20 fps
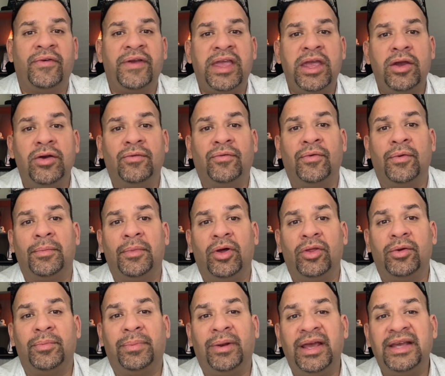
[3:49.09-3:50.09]
here from
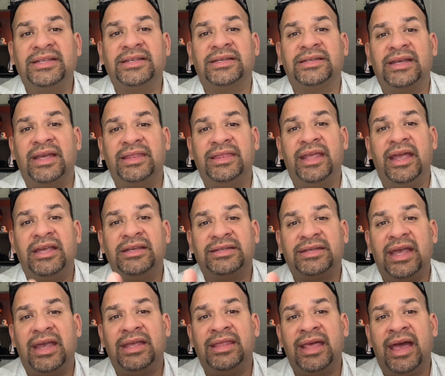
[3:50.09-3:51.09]
other places, and they
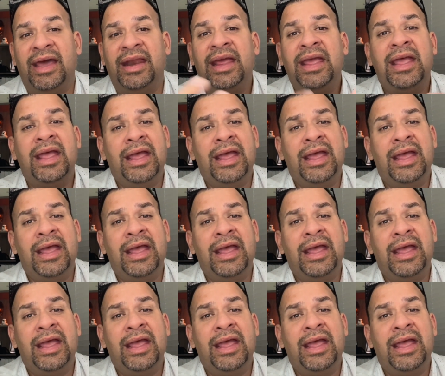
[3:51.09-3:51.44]
say that